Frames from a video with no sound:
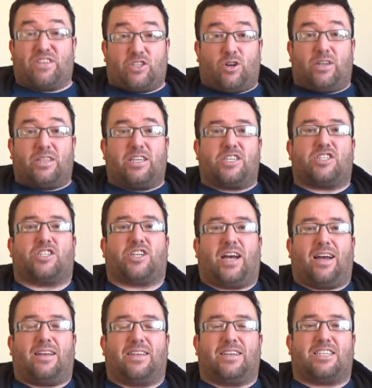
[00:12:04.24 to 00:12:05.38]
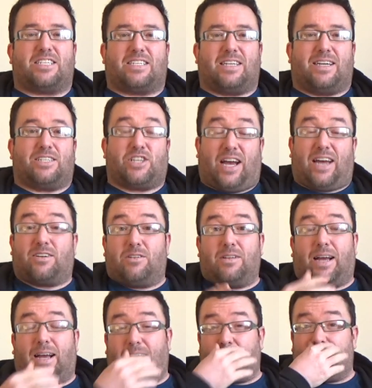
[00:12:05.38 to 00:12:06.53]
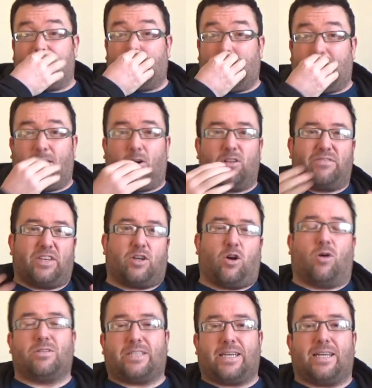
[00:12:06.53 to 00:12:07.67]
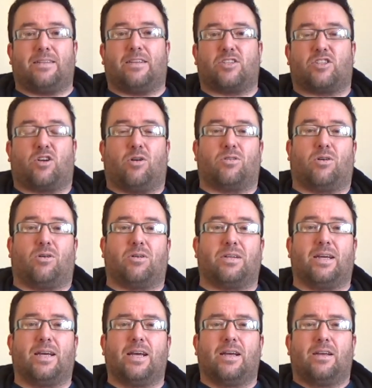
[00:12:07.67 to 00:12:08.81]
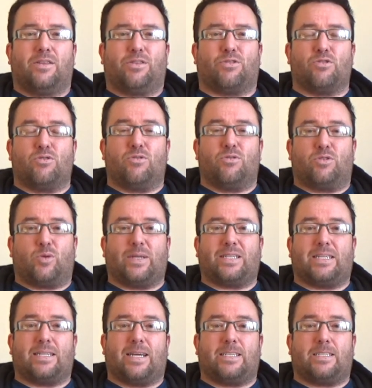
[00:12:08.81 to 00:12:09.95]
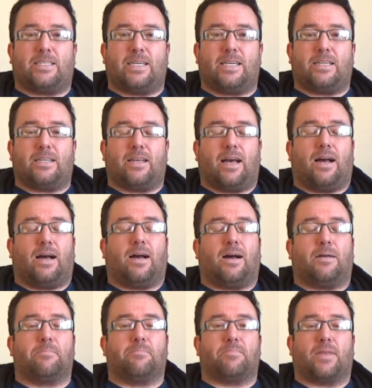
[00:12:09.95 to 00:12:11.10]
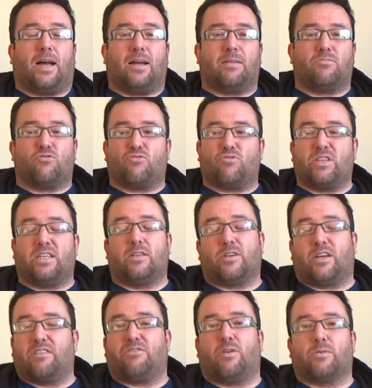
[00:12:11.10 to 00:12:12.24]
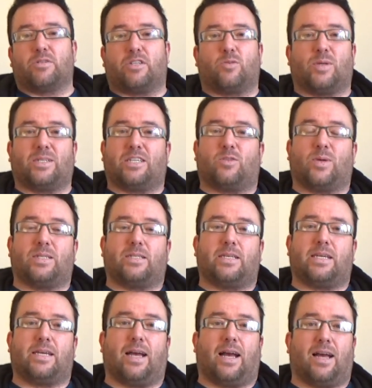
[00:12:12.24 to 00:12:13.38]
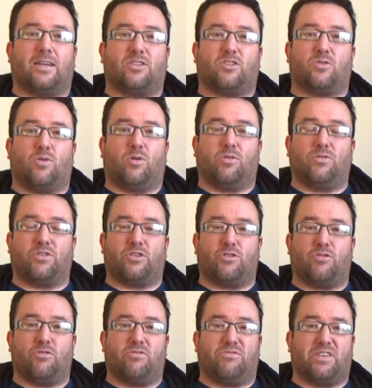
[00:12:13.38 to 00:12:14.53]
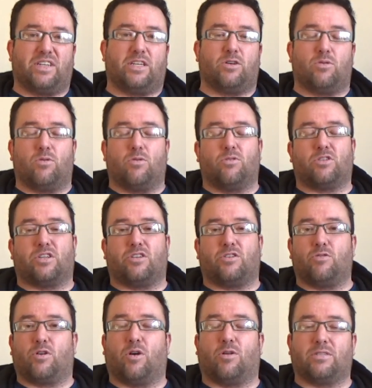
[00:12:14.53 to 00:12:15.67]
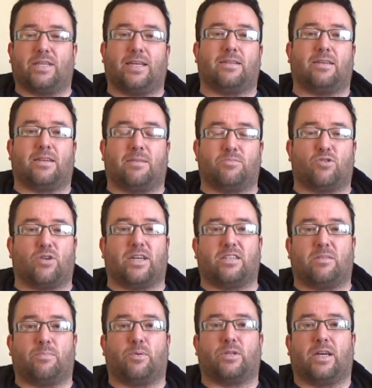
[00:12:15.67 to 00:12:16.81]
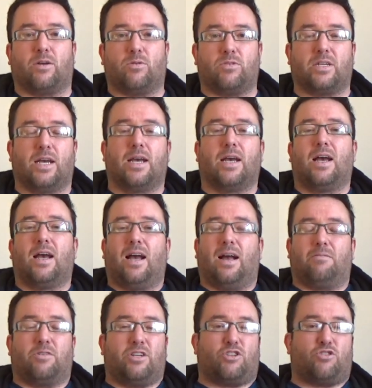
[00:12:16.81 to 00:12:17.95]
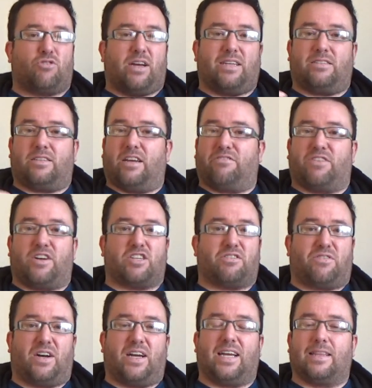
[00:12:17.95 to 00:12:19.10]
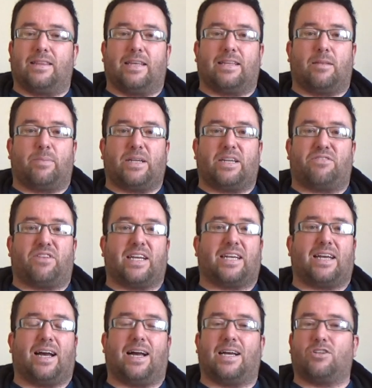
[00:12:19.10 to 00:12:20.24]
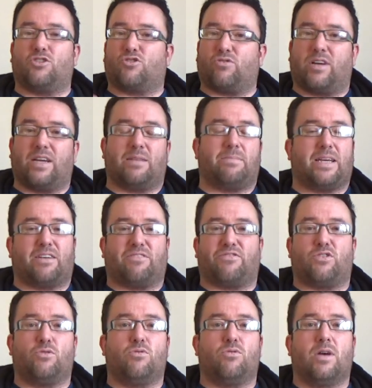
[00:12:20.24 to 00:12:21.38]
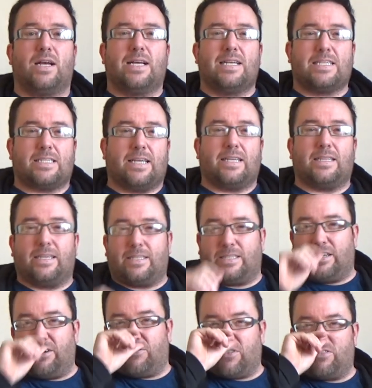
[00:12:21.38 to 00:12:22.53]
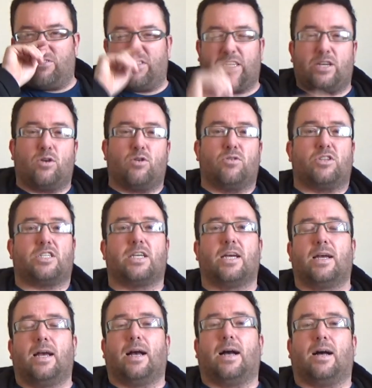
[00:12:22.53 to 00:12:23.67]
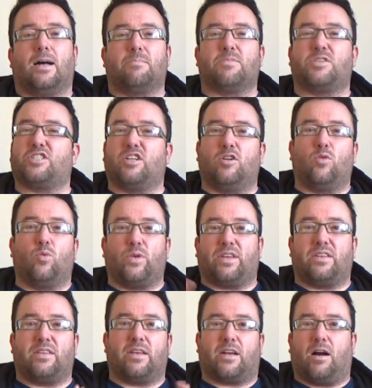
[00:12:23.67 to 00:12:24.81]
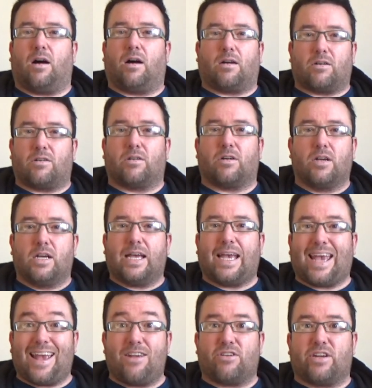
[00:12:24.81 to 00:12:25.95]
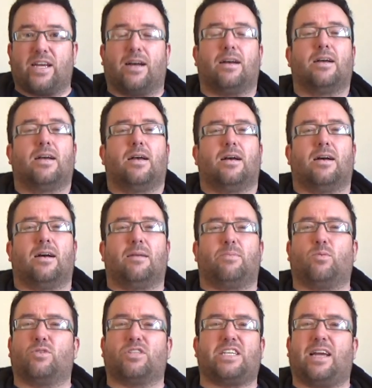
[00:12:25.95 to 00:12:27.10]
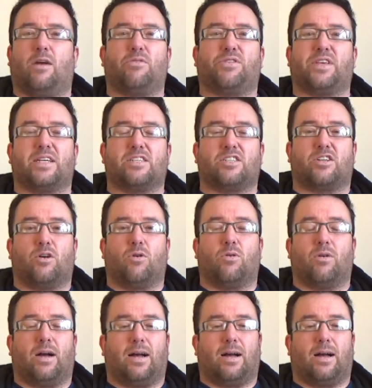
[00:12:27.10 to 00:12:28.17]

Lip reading: enjoyed this channel and all of the content that's gone on through 2019. I'm really looking forward to 2020 and to all the new videos and new content that I'm trying to put out. I'm going to try and diversify a little bit if I can, try and make a few slightly different videos, still within the car area. But we'll see how things go.